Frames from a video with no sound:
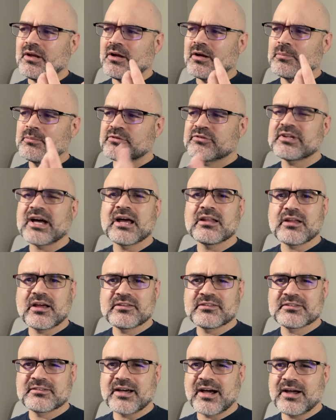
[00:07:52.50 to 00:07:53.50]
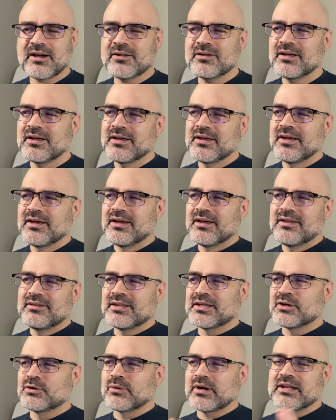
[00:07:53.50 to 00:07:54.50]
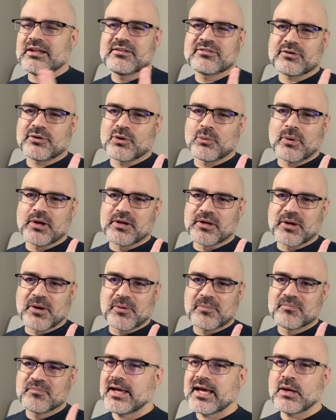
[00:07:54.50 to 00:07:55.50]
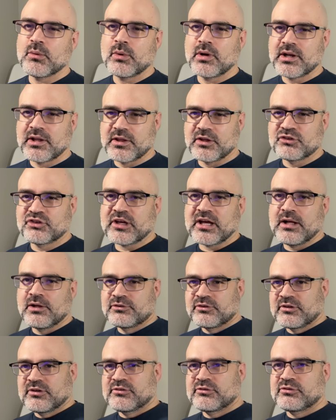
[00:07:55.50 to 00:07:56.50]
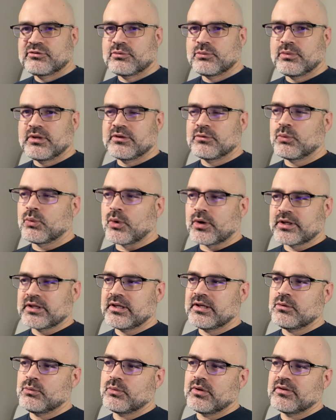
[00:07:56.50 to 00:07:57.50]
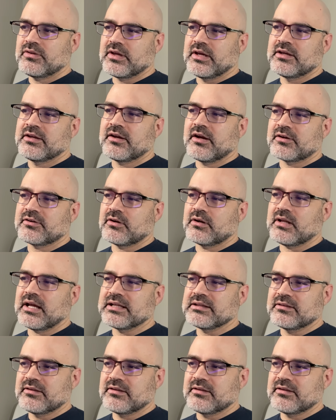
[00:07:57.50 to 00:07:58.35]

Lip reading: stylized style, then gradients are the way to go. And one of the challenges with working with a character like